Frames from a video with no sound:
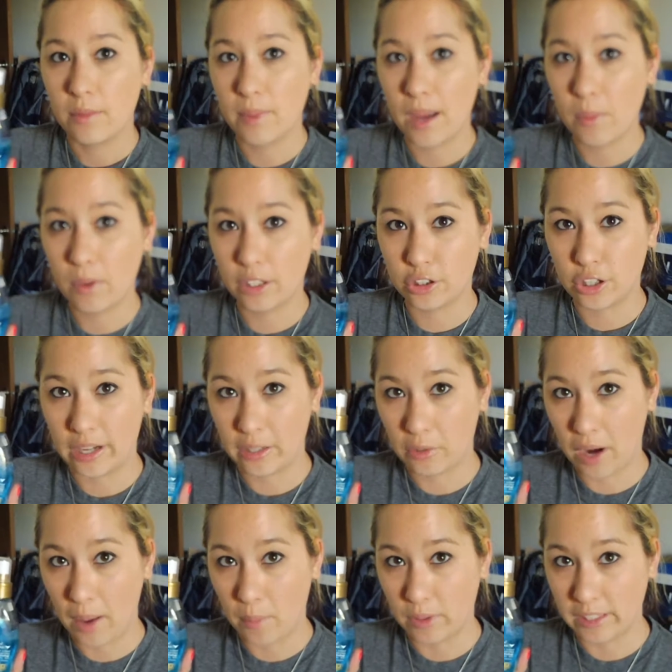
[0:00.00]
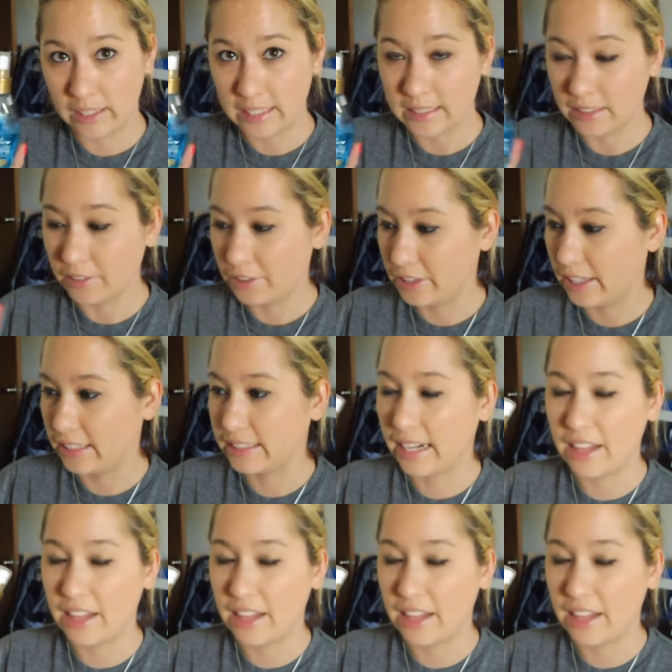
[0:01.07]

you might want to try to grab one of these little things.